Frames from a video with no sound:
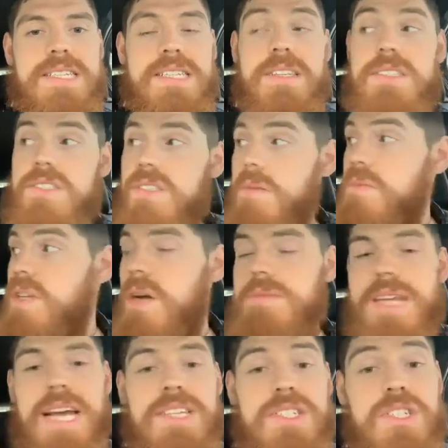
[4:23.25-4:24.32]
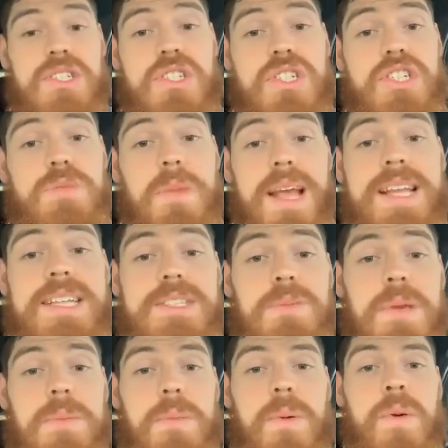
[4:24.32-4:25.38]
And sometimes actually just explaining to
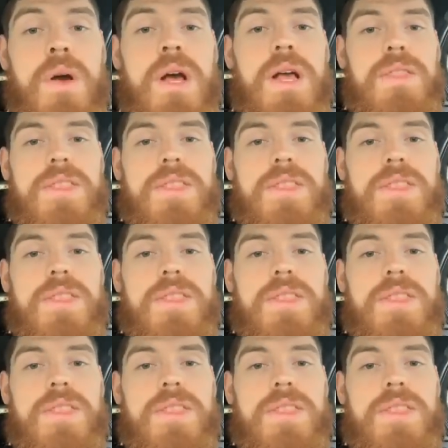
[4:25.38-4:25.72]
people